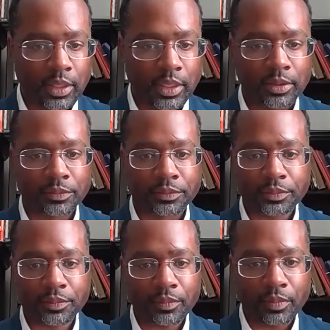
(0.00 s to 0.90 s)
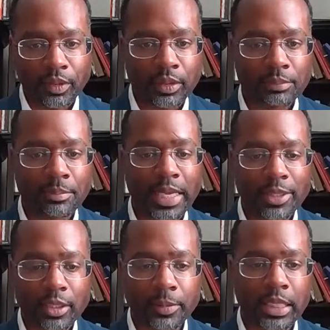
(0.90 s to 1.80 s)
and maybe
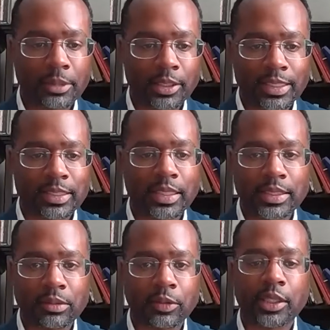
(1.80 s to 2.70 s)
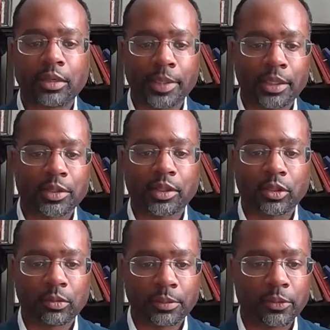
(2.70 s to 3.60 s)
they'll be able to discuss it with their parents a
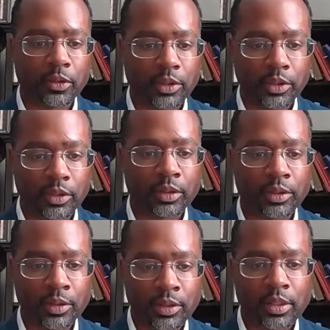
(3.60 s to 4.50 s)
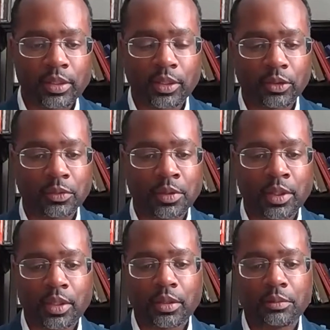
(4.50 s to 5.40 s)
little bit more, you know. So
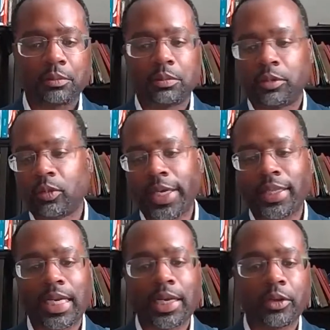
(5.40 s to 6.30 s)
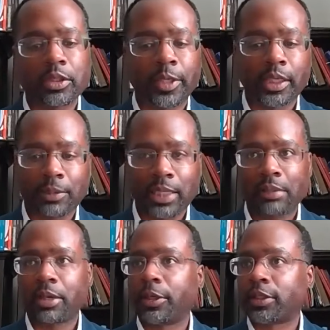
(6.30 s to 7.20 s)
the way that I always bring up
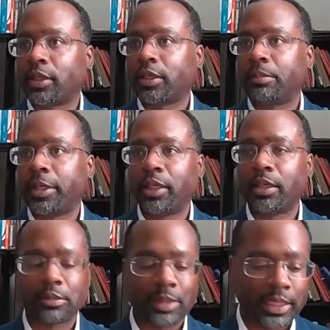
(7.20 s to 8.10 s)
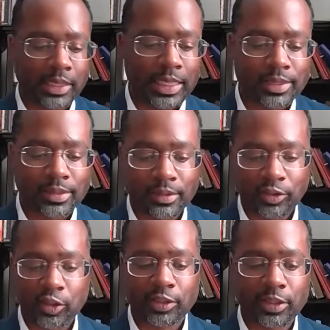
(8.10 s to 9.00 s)
comic books and other mediums in my classes is
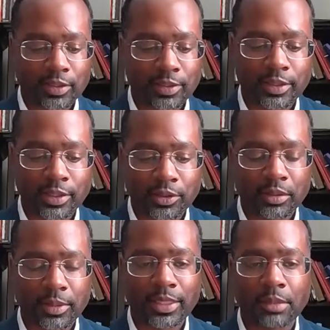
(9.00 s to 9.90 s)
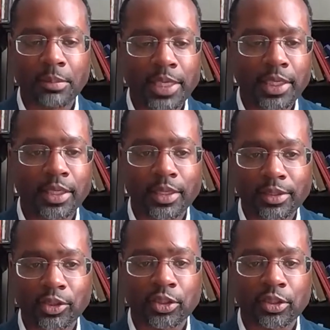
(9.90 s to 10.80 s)
just this discussion about how media
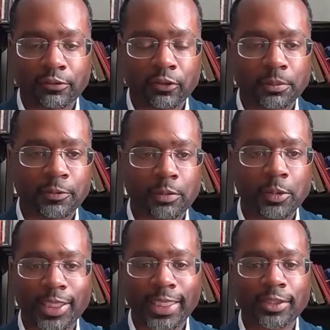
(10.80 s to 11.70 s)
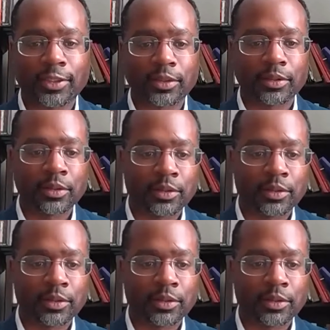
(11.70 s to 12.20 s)
is just a form of communication,